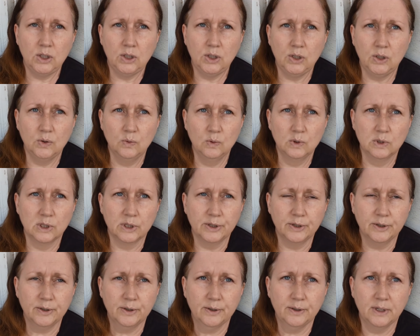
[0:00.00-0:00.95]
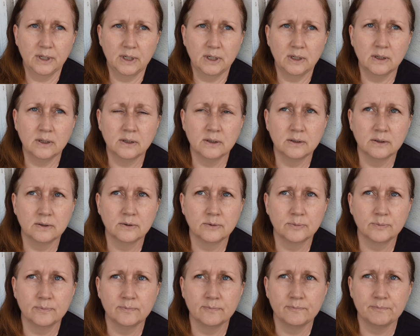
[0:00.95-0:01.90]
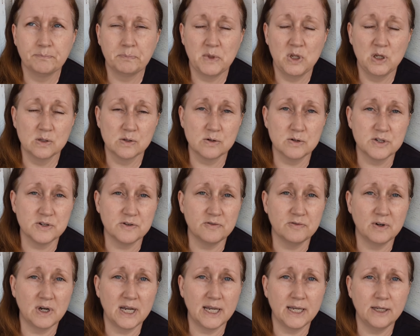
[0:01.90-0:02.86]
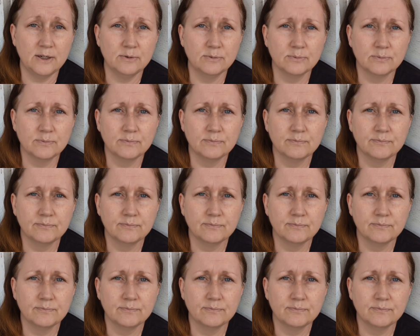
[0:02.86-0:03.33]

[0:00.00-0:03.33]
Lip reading: You learn to fight.